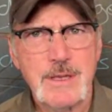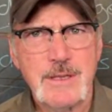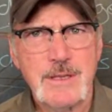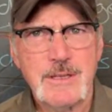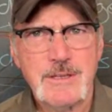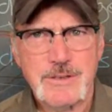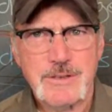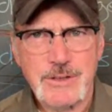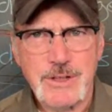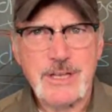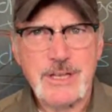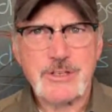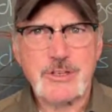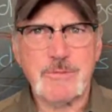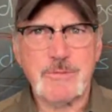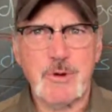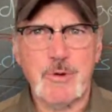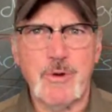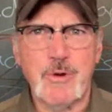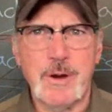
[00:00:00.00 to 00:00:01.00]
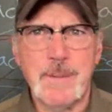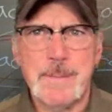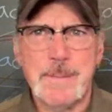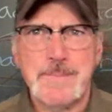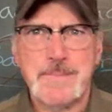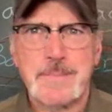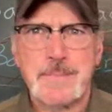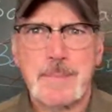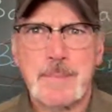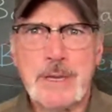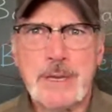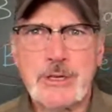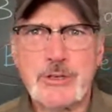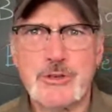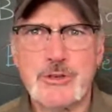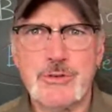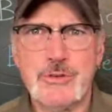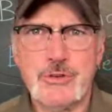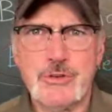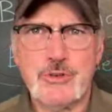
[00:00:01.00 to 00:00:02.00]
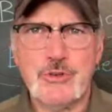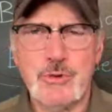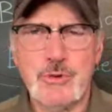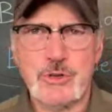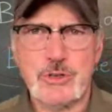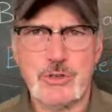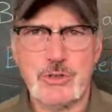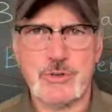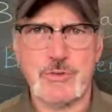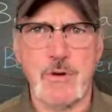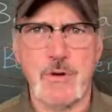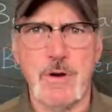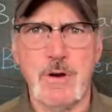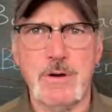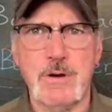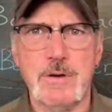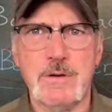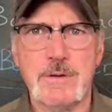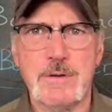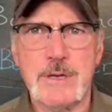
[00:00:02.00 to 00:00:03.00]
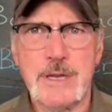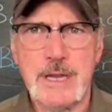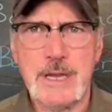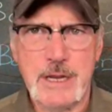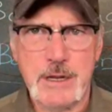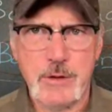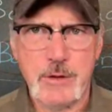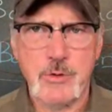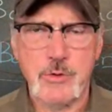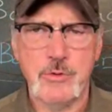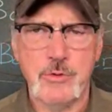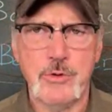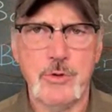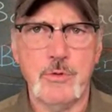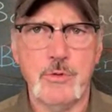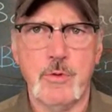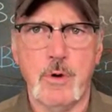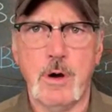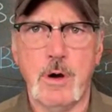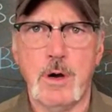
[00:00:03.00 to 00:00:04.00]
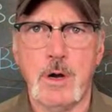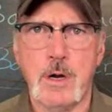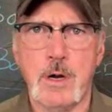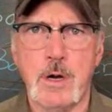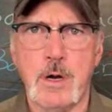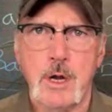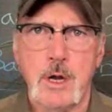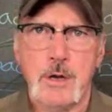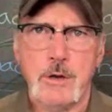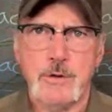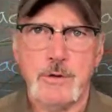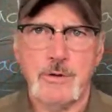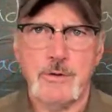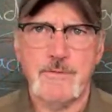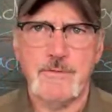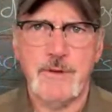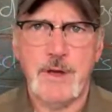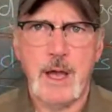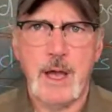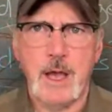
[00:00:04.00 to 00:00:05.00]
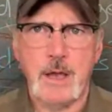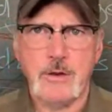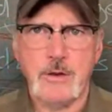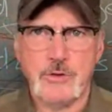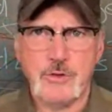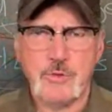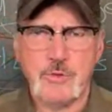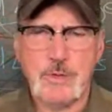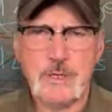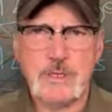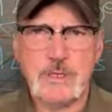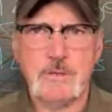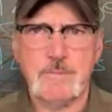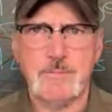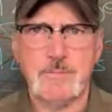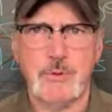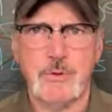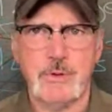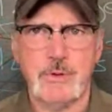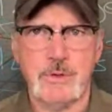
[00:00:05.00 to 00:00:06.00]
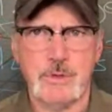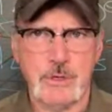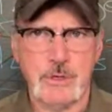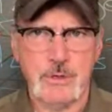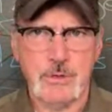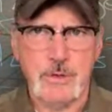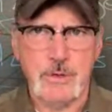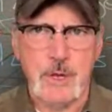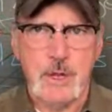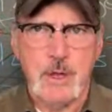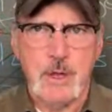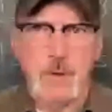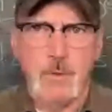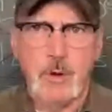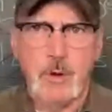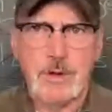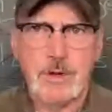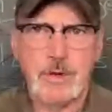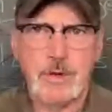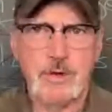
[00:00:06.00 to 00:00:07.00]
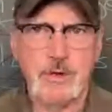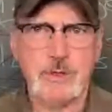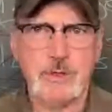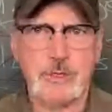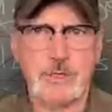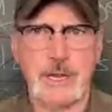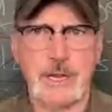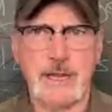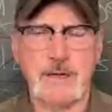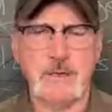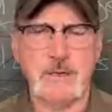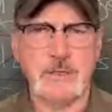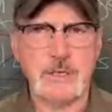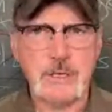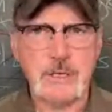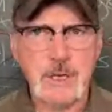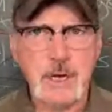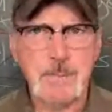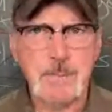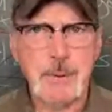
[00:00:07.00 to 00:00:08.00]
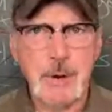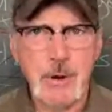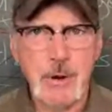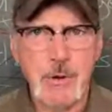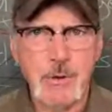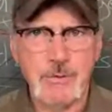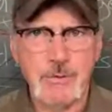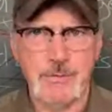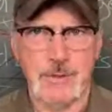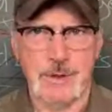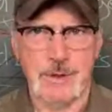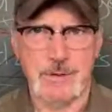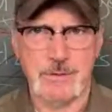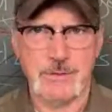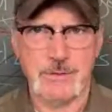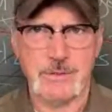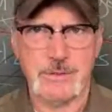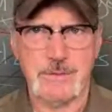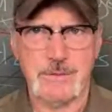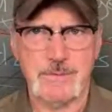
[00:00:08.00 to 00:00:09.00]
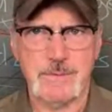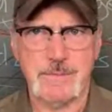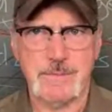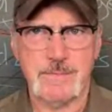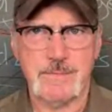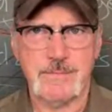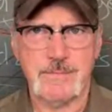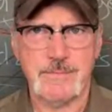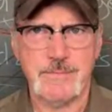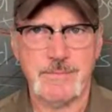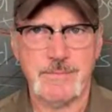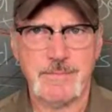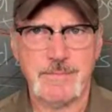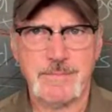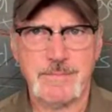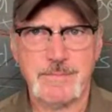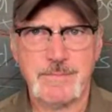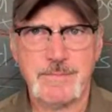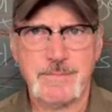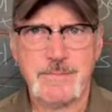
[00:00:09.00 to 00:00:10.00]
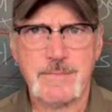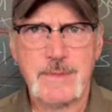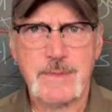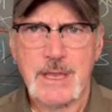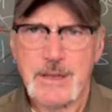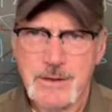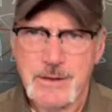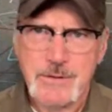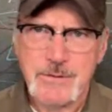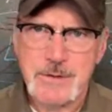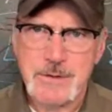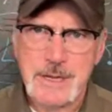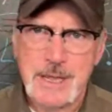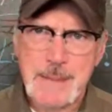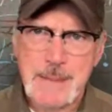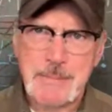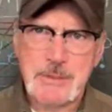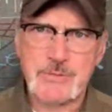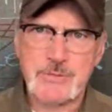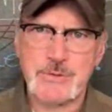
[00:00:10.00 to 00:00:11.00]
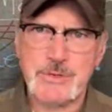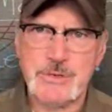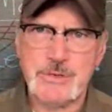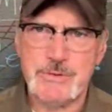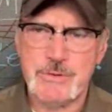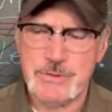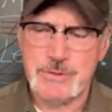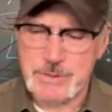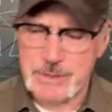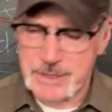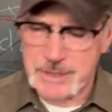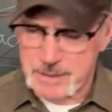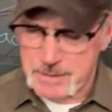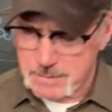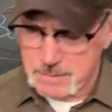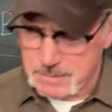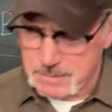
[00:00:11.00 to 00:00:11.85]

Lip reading: So that's number one. Make sure that you are strong in who you are, your values, what's important to you, what are your standards, and uphold those. And you know what happens when you do that?